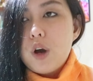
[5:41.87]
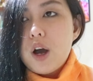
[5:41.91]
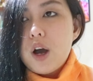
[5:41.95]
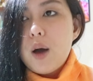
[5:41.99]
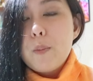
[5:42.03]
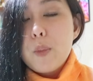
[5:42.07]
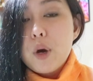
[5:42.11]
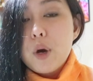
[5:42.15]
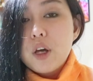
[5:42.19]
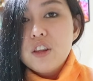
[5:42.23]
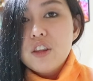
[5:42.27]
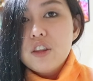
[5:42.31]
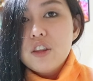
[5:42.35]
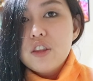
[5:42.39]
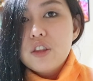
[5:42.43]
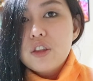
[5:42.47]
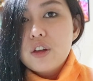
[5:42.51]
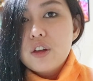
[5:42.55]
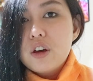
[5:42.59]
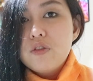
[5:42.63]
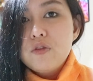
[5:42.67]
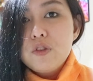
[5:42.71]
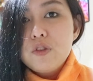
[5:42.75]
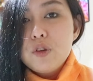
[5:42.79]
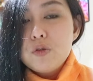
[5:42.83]
a month
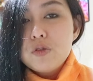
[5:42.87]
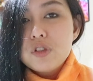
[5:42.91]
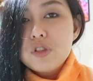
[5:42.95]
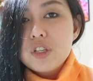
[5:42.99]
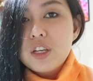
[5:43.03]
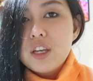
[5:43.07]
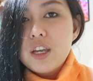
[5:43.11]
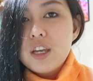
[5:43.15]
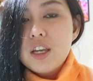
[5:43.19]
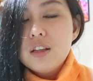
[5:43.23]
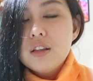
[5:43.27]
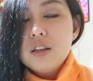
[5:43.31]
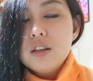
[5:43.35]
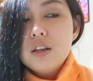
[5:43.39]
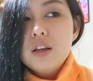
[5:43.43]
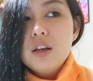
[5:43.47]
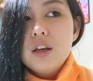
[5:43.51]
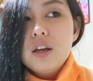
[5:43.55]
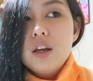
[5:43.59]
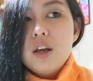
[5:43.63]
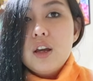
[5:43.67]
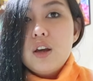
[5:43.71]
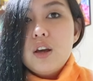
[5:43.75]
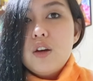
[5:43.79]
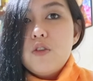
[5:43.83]
of using it
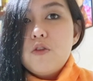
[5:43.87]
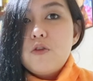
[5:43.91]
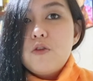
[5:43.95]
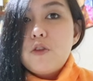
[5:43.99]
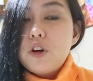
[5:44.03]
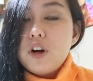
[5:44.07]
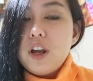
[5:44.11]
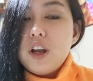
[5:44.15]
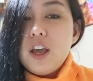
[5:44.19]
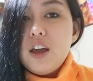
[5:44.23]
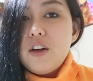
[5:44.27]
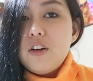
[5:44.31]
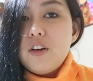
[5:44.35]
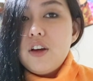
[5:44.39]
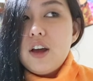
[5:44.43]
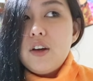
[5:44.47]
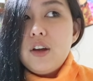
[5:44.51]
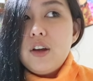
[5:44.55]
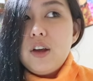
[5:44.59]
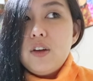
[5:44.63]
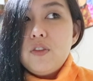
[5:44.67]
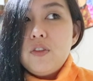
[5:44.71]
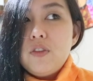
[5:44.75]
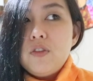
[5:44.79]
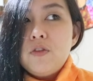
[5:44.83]
for
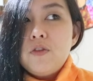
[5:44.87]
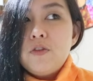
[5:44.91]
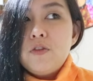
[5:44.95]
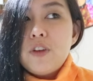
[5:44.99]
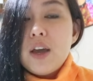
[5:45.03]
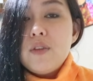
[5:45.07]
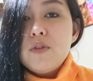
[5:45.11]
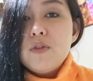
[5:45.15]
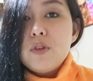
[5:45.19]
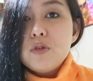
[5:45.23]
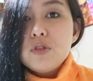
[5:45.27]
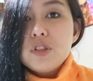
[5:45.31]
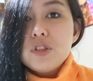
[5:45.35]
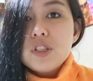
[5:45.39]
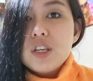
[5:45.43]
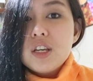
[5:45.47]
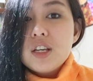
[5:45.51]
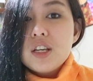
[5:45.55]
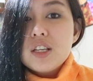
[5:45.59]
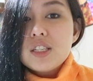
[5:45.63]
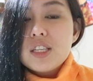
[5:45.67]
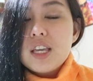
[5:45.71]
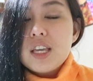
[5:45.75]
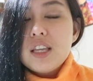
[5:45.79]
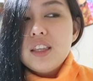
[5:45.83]

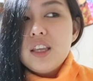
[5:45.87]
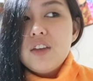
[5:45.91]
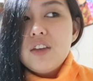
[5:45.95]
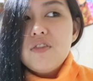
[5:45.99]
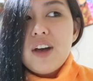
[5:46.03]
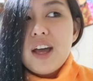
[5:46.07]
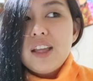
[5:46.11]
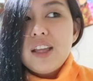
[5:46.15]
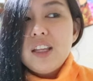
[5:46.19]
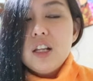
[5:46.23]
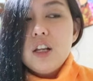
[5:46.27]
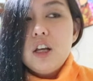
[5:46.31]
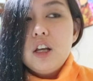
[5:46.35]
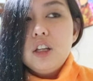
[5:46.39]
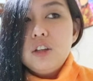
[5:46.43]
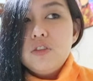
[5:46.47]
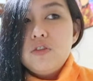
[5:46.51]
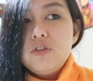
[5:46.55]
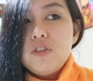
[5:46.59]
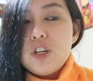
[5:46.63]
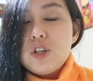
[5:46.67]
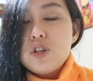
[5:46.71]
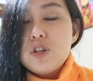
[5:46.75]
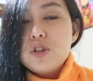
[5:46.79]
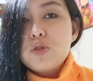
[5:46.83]
506, and they've had a lot
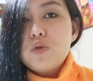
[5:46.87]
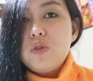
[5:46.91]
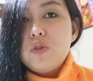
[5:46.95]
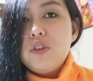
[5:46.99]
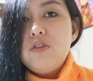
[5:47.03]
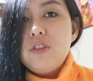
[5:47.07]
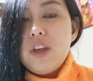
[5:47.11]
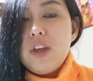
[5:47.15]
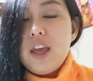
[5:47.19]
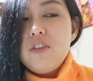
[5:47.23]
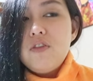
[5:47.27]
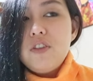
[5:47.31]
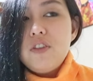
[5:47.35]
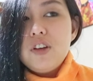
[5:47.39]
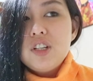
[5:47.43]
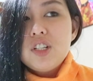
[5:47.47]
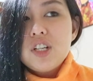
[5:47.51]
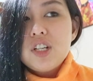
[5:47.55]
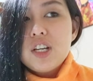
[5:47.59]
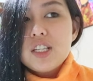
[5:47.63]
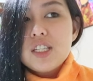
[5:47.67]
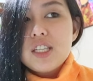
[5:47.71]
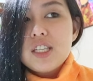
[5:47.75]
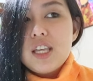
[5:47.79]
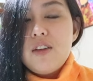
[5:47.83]
of issues with
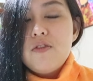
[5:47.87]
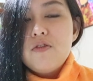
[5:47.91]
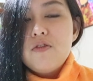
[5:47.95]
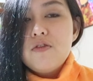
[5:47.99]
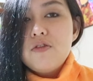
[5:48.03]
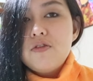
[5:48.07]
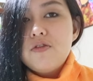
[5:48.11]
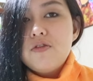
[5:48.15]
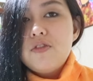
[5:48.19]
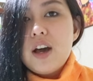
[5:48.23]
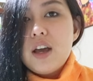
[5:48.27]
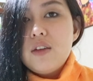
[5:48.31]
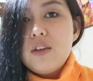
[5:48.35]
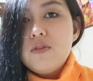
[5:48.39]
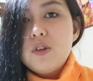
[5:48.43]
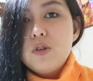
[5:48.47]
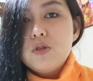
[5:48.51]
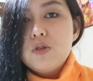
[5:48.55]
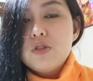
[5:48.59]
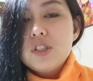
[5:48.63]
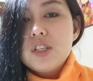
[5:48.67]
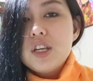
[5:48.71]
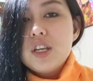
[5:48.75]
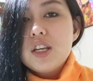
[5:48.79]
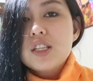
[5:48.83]
FHSM
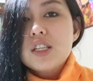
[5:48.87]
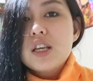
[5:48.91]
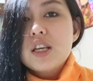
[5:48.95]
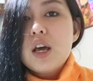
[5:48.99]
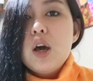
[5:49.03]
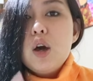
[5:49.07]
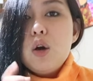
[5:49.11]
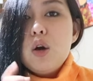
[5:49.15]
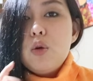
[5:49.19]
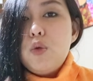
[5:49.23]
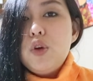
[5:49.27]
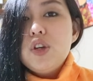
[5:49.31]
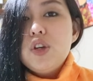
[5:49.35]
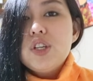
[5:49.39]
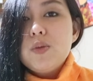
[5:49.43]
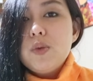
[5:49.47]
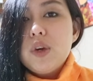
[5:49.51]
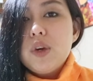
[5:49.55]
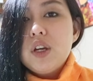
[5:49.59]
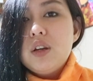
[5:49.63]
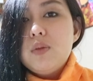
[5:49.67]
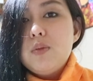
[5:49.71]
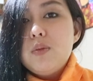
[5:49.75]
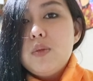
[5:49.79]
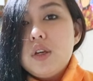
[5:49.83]
506, which I'm
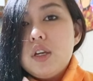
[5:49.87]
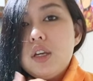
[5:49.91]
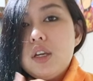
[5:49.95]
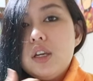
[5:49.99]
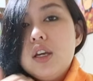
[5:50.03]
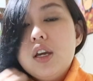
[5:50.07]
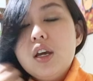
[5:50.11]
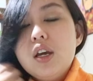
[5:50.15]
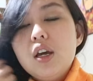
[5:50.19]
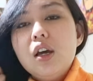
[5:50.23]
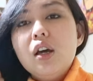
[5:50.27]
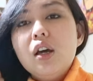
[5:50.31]
gonna be